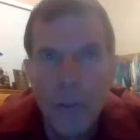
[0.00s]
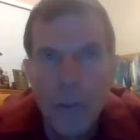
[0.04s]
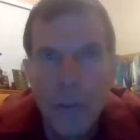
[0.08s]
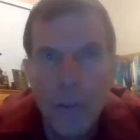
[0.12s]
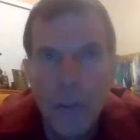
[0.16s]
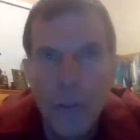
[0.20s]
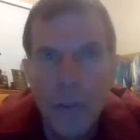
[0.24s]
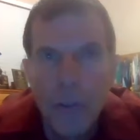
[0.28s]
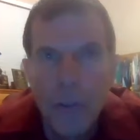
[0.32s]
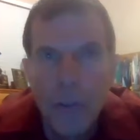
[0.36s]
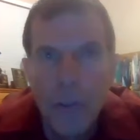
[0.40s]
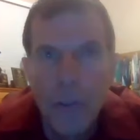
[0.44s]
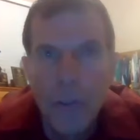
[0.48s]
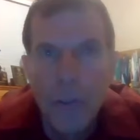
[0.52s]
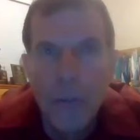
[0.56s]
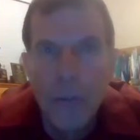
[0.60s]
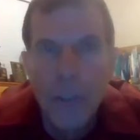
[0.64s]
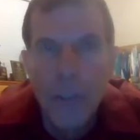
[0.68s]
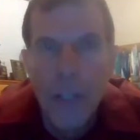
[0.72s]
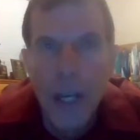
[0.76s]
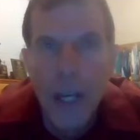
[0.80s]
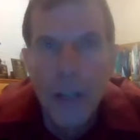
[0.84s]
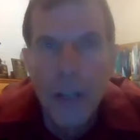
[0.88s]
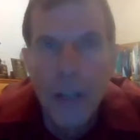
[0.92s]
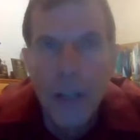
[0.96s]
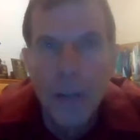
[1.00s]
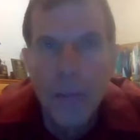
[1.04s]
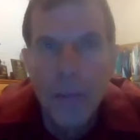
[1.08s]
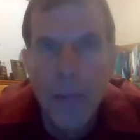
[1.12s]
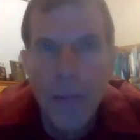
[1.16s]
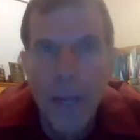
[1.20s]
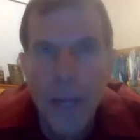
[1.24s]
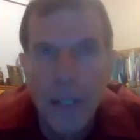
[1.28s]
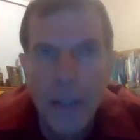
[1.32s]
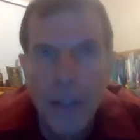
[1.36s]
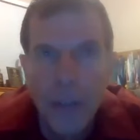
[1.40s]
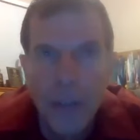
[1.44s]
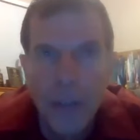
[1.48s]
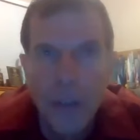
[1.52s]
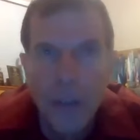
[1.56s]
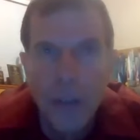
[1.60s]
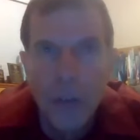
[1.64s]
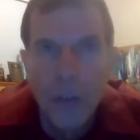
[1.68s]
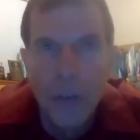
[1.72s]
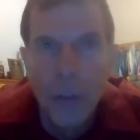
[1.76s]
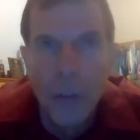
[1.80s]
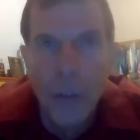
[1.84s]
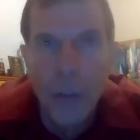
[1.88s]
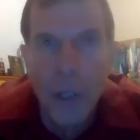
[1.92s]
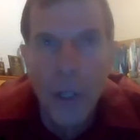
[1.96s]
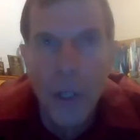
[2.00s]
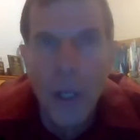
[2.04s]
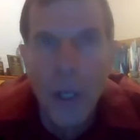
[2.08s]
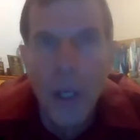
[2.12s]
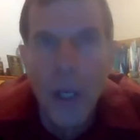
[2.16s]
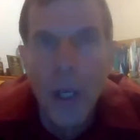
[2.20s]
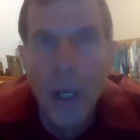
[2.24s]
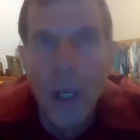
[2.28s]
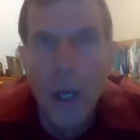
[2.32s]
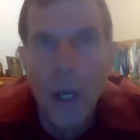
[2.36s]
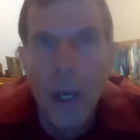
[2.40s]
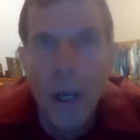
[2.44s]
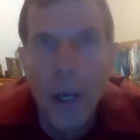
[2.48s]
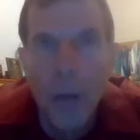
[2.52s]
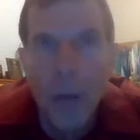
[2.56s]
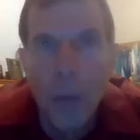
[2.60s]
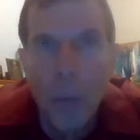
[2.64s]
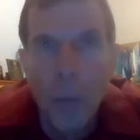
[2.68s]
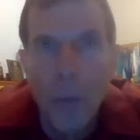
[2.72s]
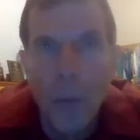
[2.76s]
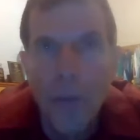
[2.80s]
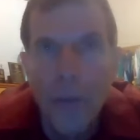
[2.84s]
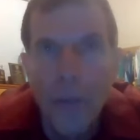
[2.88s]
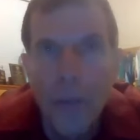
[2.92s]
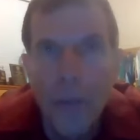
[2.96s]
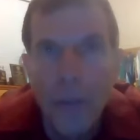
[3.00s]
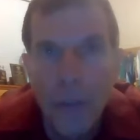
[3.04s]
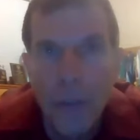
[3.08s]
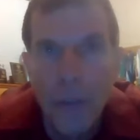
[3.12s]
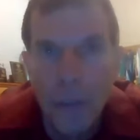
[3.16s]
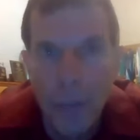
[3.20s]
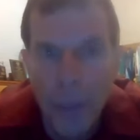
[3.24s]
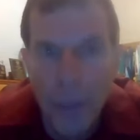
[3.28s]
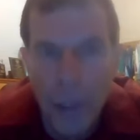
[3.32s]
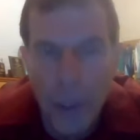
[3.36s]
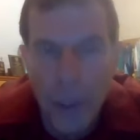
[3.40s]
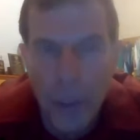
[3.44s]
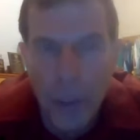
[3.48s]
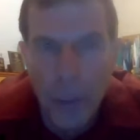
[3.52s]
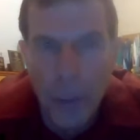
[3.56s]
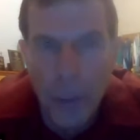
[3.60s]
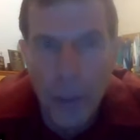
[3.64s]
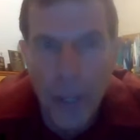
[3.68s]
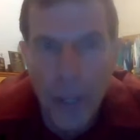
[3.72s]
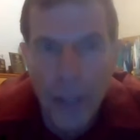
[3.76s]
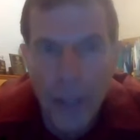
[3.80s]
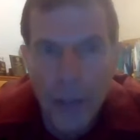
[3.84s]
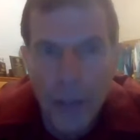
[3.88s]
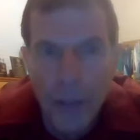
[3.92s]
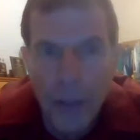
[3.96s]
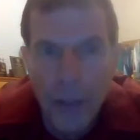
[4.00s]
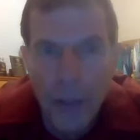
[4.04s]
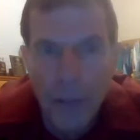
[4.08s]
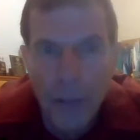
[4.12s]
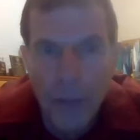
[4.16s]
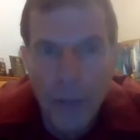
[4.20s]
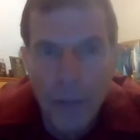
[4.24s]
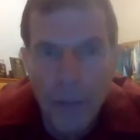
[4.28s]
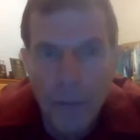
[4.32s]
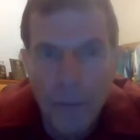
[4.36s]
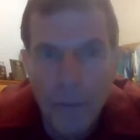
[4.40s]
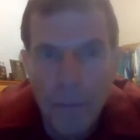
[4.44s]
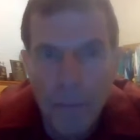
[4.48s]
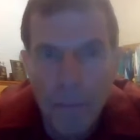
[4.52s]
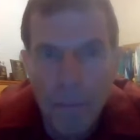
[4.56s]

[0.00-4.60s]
system of checks and balances with this appeal process.